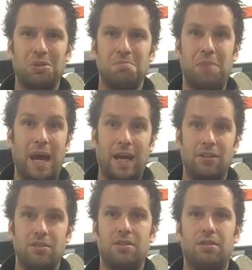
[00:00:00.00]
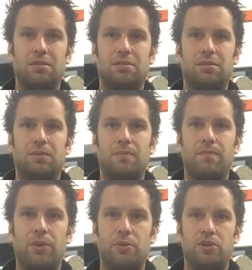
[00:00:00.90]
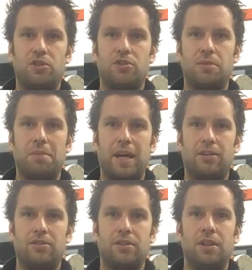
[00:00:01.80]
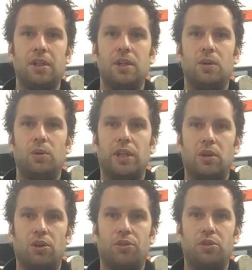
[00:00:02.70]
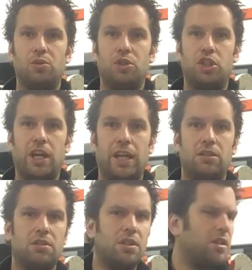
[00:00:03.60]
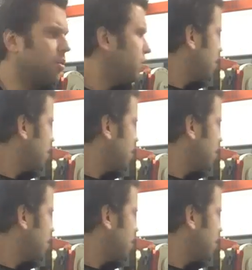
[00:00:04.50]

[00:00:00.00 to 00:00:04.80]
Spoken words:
bands, resisted bands. We can also use chains. I think